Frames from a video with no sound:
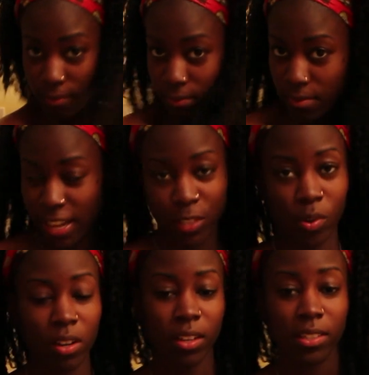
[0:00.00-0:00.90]
and that's
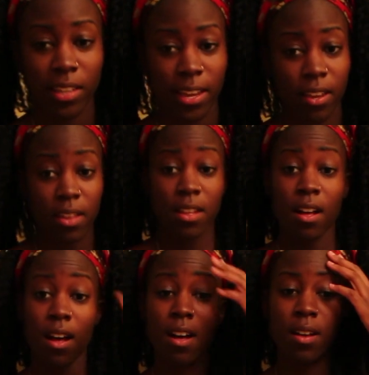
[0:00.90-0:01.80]
what it looks like.
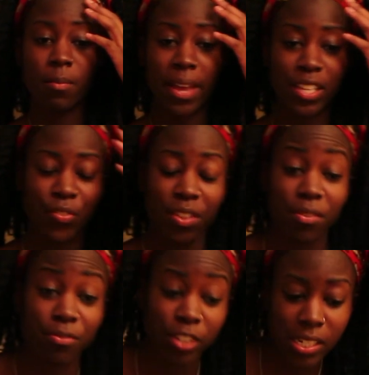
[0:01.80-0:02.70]
As for the
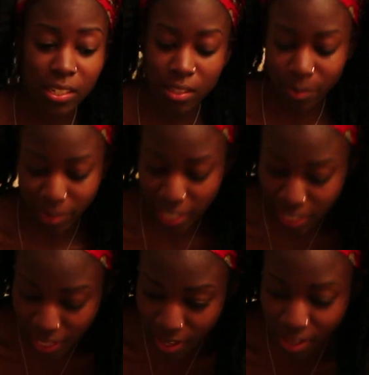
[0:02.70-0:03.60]
front and the
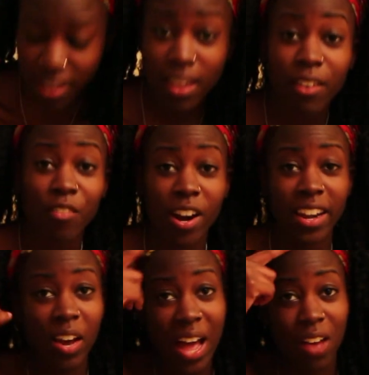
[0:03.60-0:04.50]
blending, right
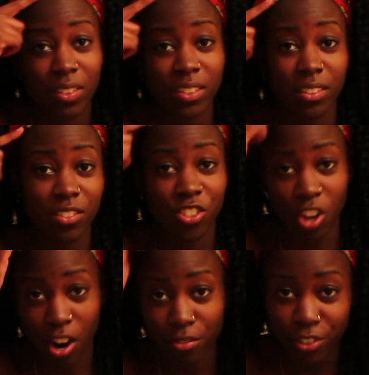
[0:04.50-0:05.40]
now I have a
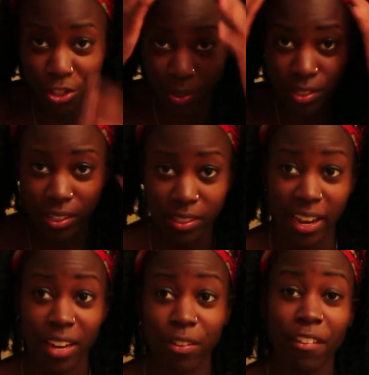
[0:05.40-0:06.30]
scarf, as you can see,
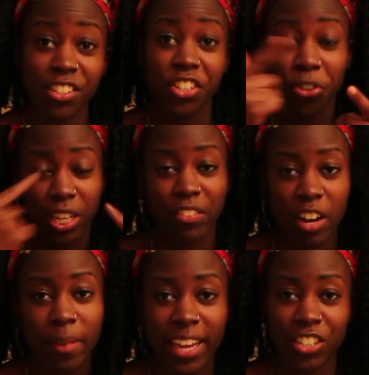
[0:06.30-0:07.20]
tied very securely
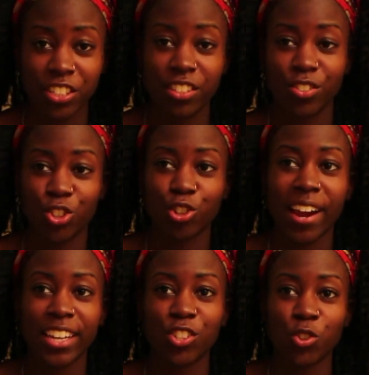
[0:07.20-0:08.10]
around my edges to
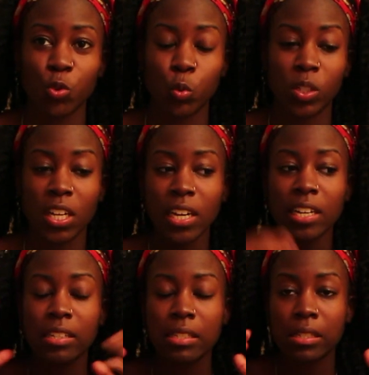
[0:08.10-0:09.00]
try to
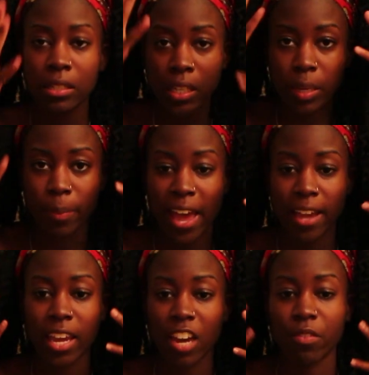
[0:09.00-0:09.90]
slick
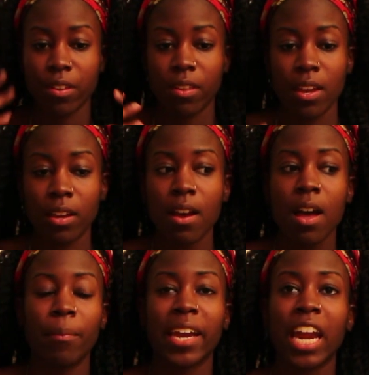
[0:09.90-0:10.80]
back everything.
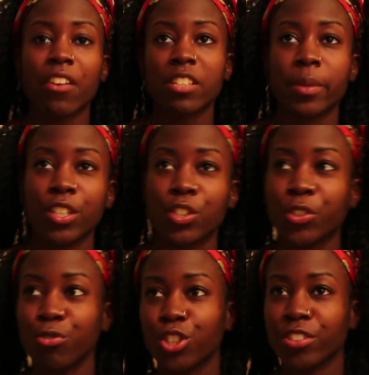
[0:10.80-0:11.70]
My hair has been in
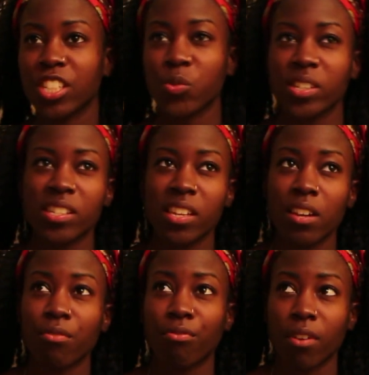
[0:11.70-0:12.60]
2 short and twists
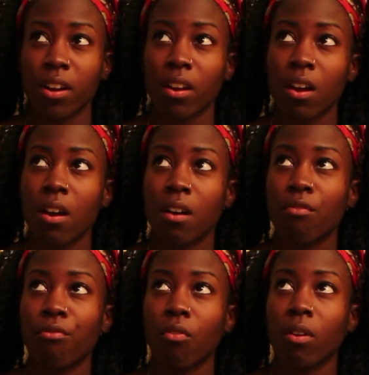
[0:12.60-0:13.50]
in the front
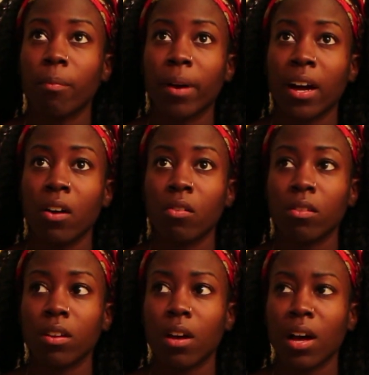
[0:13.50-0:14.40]
for
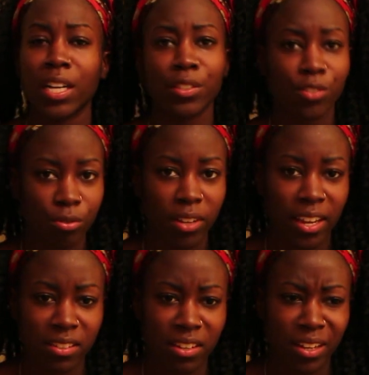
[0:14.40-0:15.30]
about 2
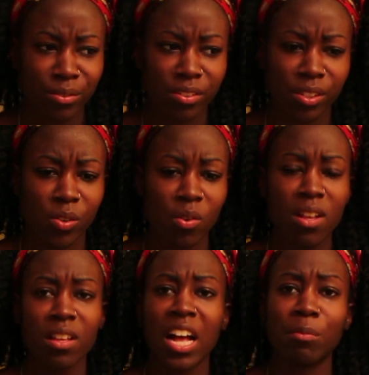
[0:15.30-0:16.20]
days now, so
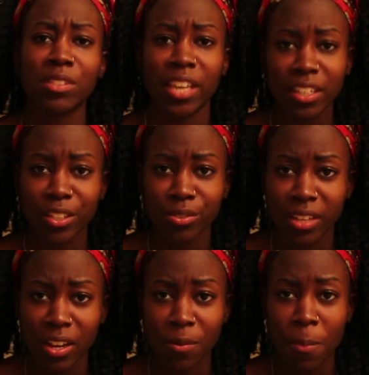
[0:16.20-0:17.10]
I'm gonna take those
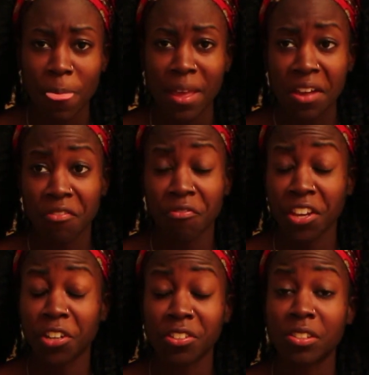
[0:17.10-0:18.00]
out,
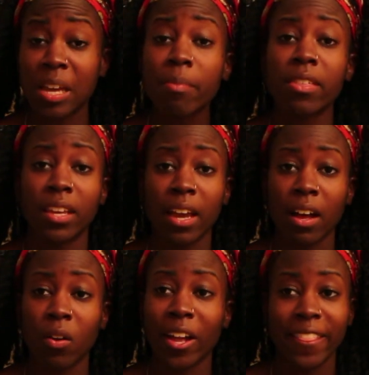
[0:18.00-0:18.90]
figure something
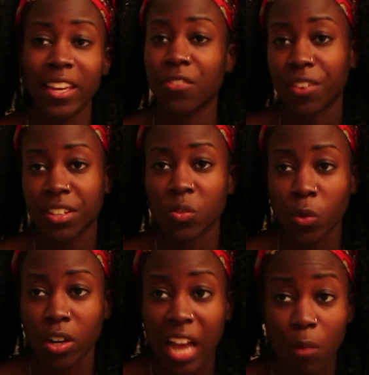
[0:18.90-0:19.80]
out, and then if it doesn't
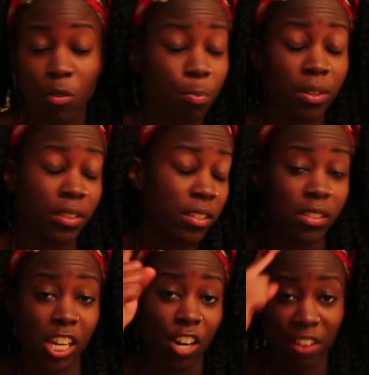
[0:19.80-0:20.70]
work, I will put this
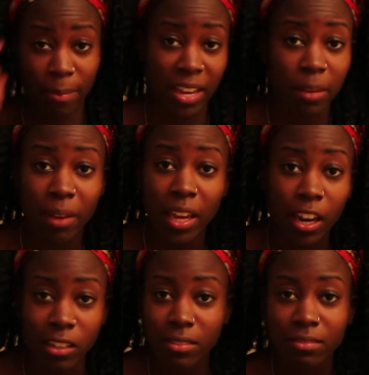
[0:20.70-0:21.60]
sucker right back in my
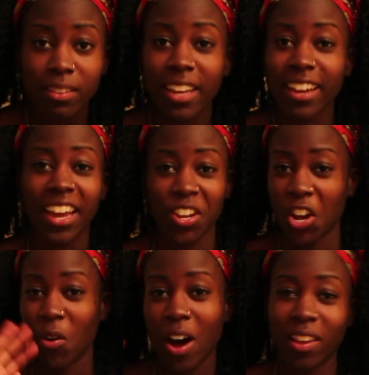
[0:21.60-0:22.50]
hair and
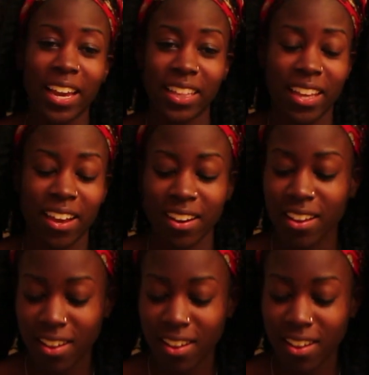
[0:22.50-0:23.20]
go out like that.